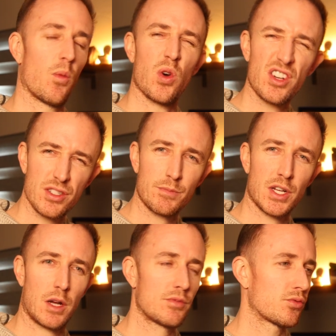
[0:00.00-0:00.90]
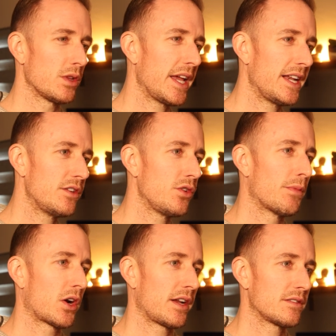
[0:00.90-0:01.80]
what are some terms related to
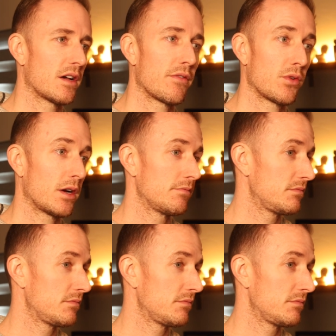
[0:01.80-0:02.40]
marketing software?